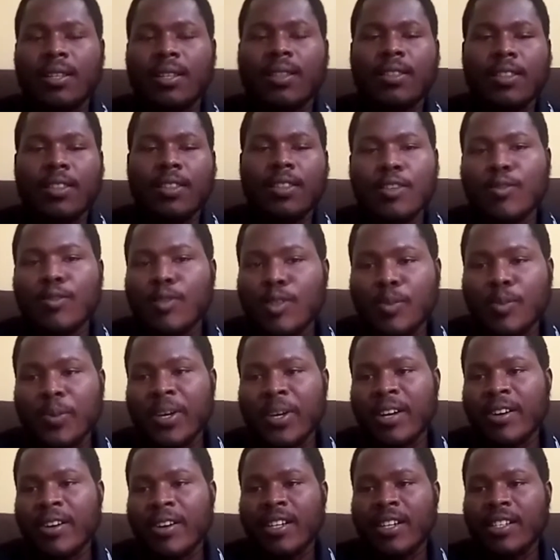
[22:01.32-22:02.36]
thanks for
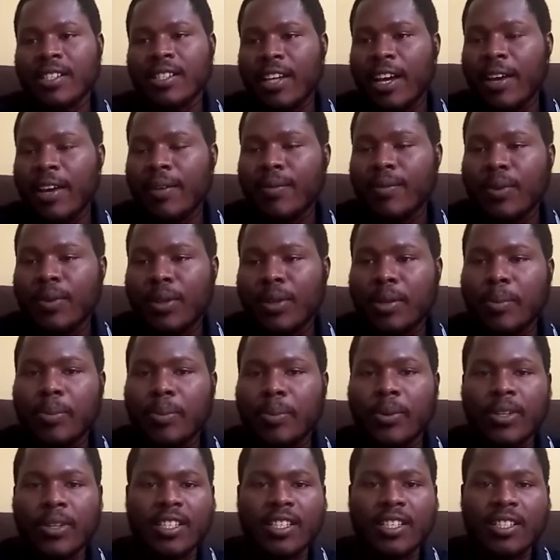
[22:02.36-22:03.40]
sparing time for the
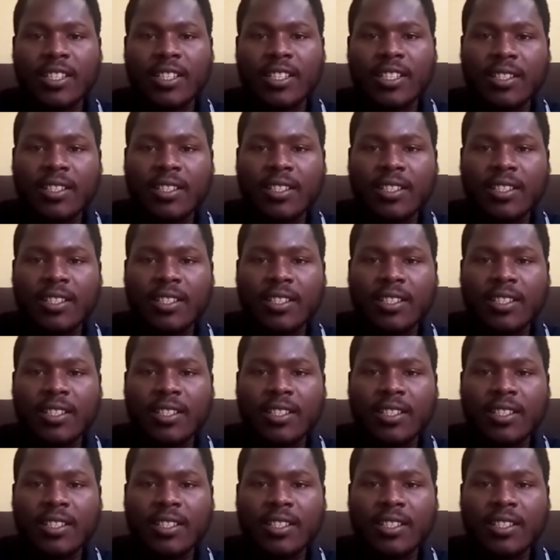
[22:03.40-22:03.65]
podcast.